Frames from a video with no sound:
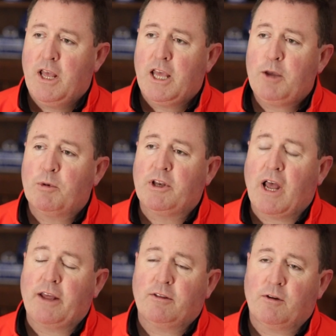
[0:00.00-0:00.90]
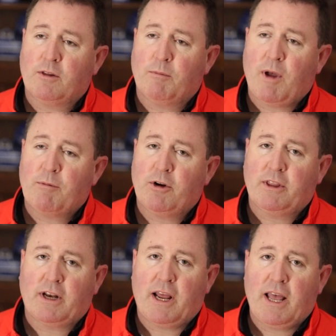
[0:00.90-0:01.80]
he would, the memory
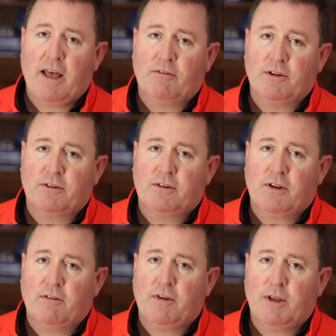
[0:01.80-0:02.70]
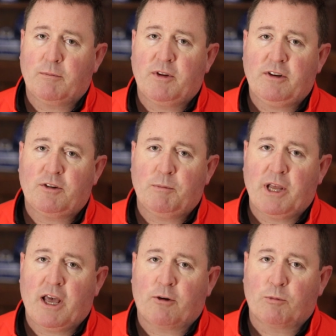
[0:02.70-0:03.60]
that I have is of him teaching
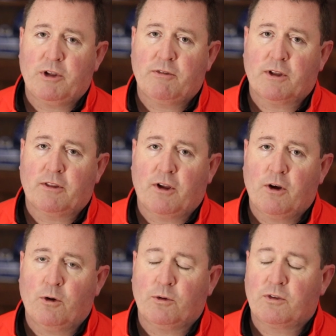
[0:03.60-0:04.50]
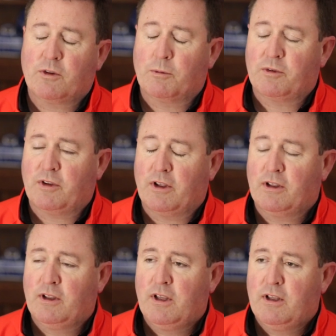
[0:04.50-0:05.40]
me how to refill the host. There was
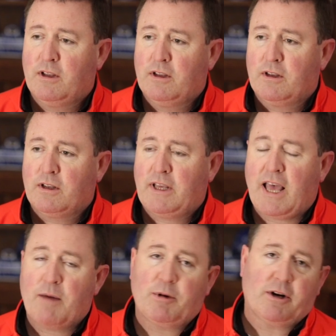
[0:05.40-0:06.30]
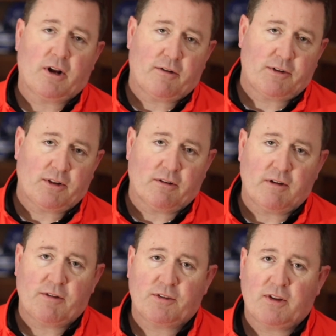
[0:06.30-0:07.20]
a cabinet off to the
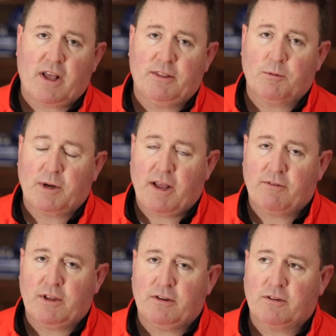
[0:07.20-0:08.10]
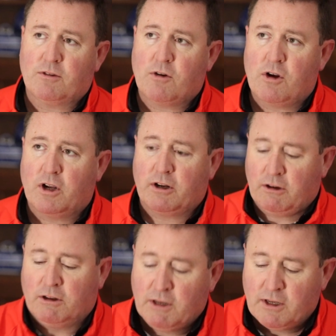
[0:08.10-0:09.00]
left side that would have these long
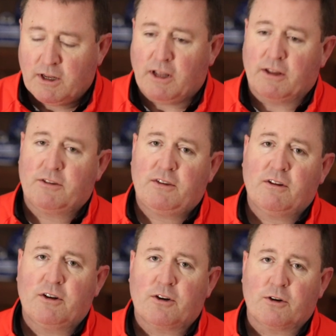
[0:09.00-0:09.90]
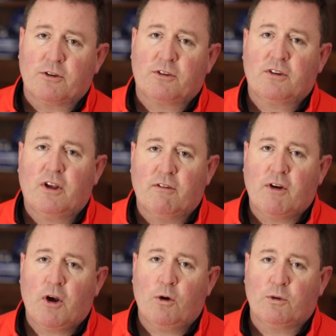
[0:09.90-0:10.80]
cylinders of
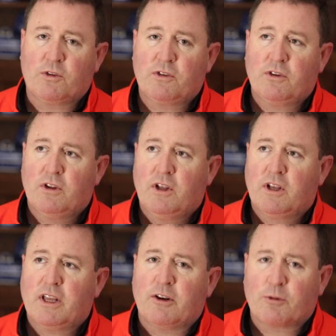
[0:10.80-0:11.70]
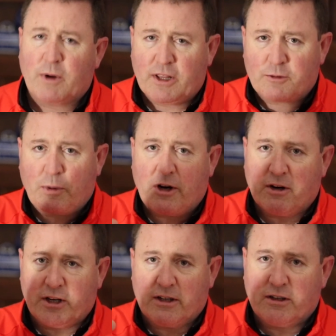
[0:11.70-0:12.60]
hosts, kind of transparent,